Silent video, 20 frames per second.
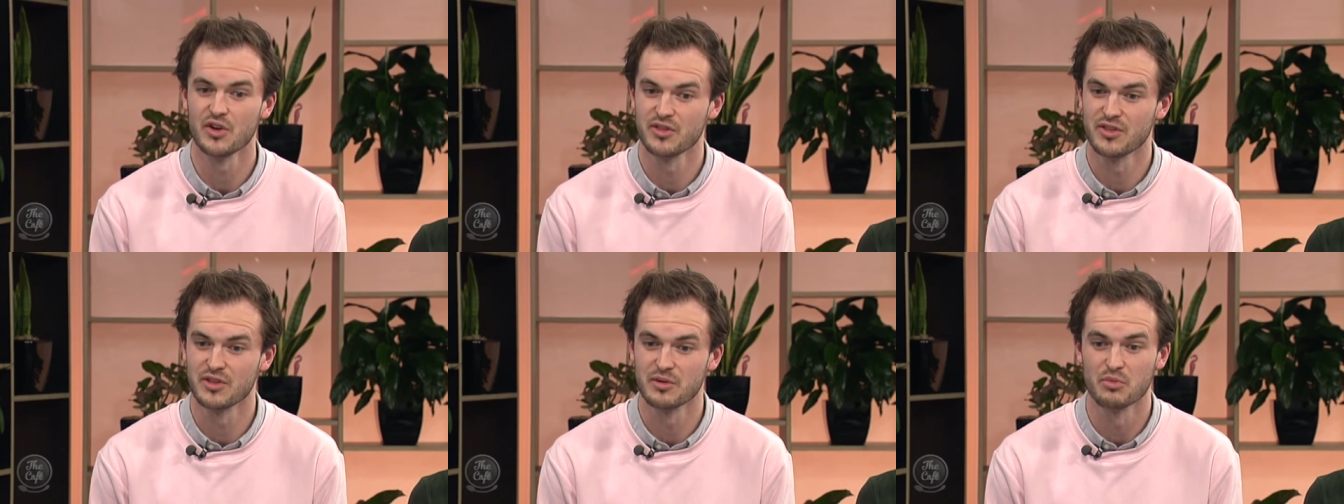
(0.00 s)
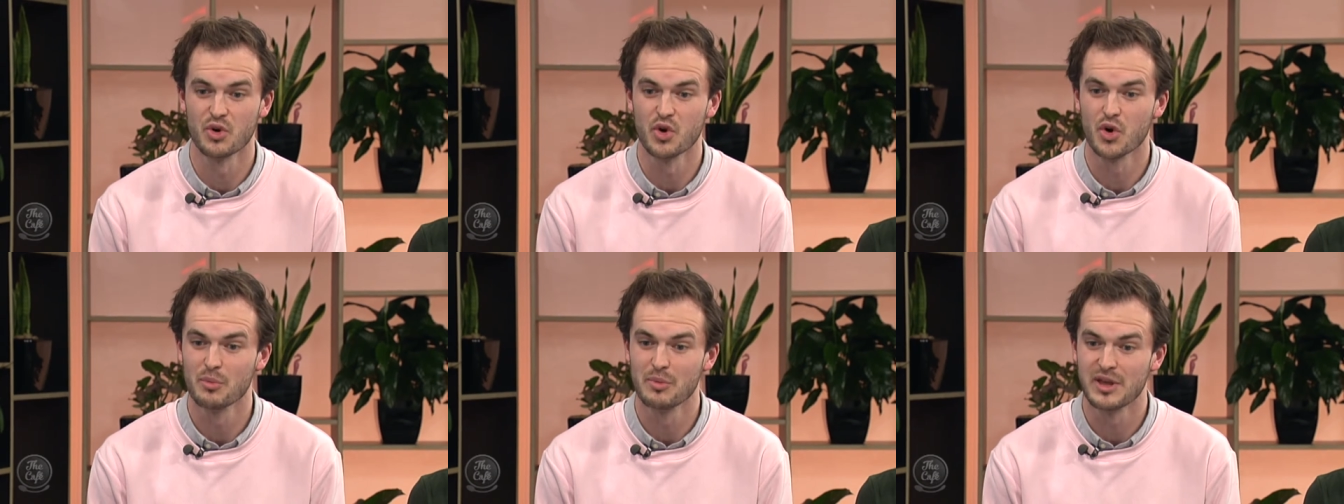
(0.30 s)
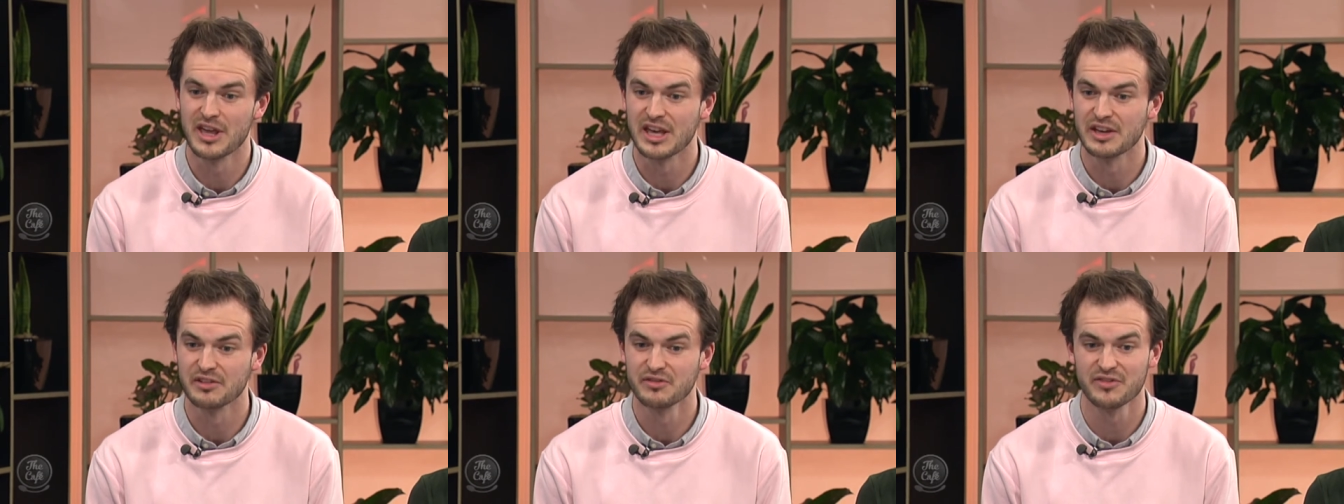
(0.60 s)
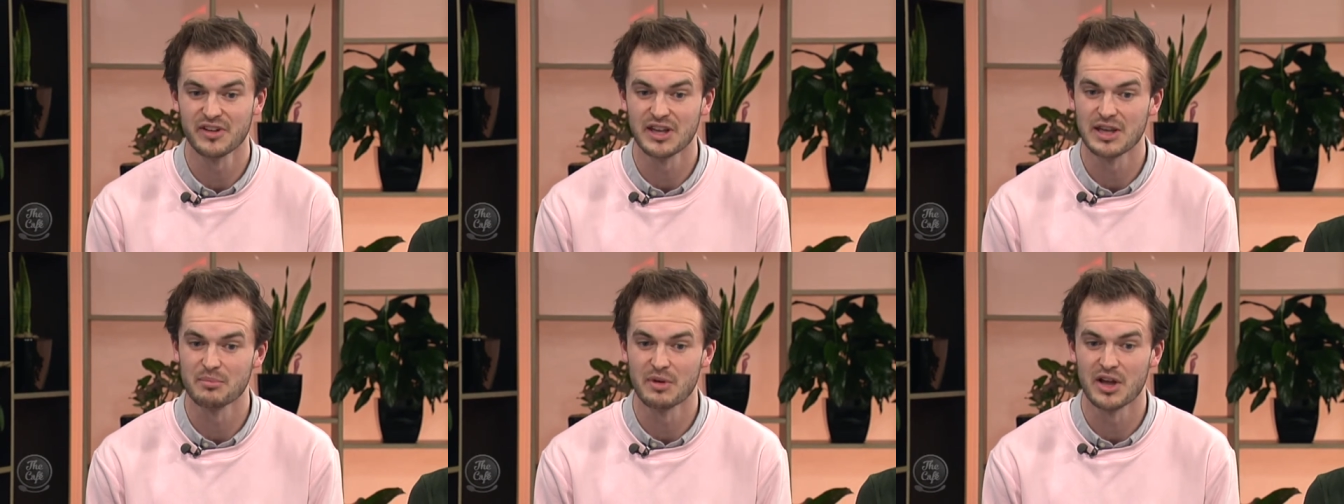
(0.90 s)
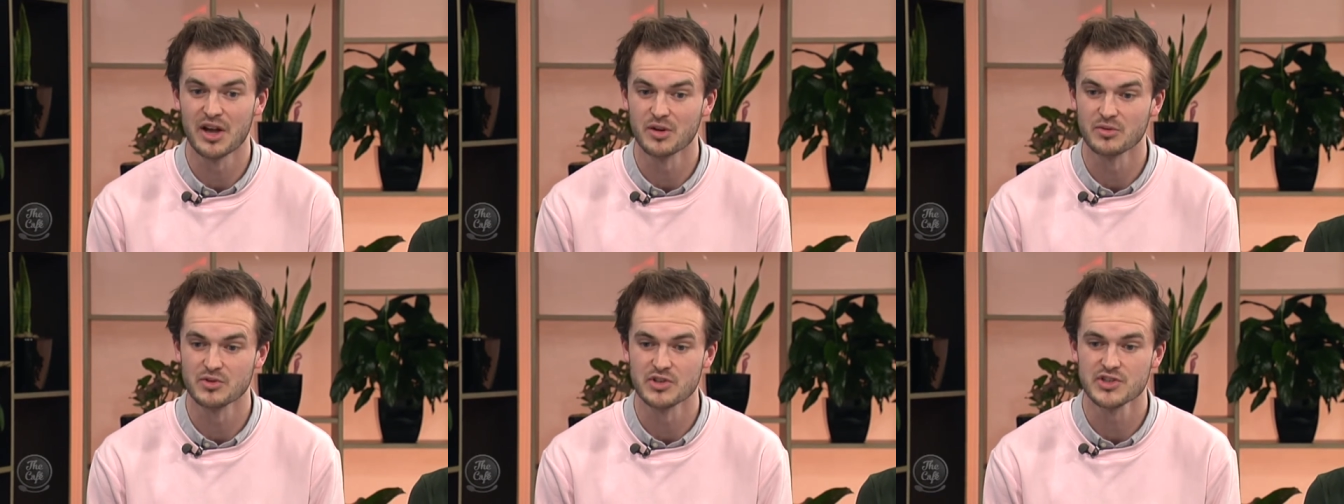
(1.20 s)
them all being
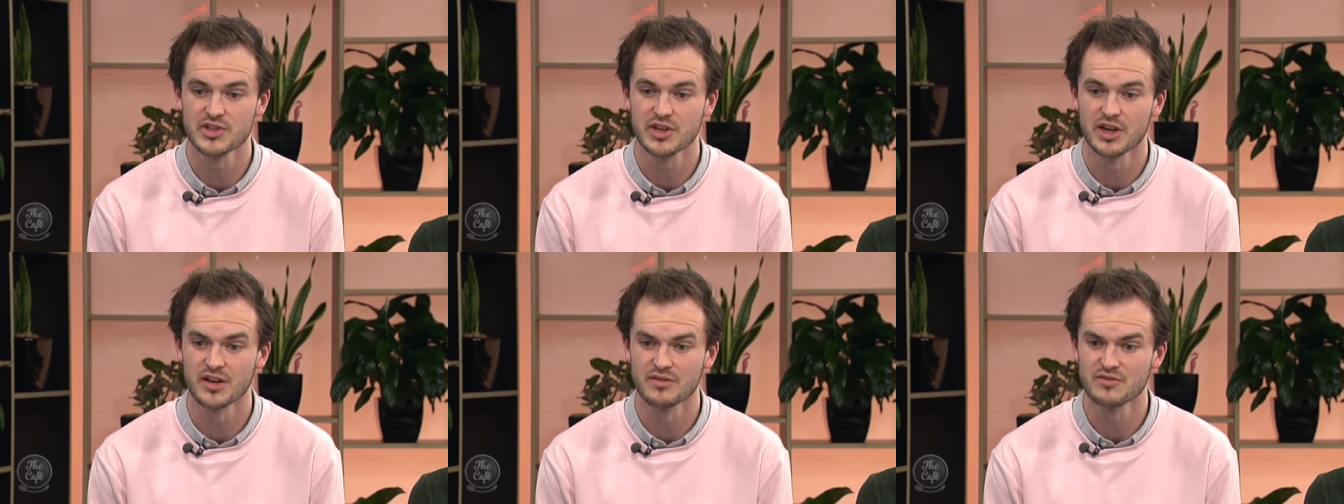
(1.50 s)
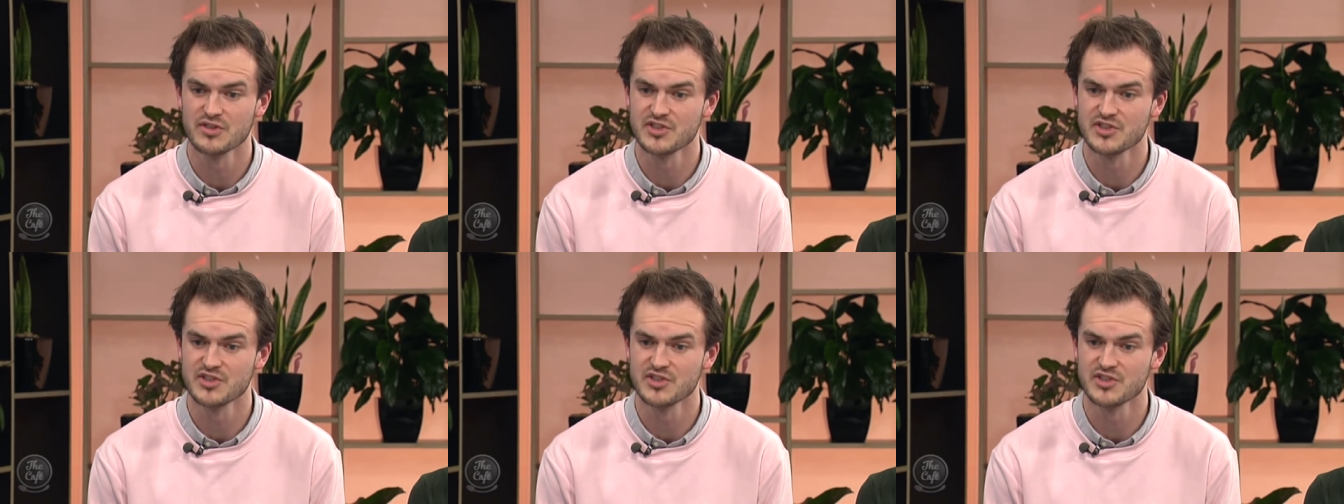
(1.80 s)
female just kind of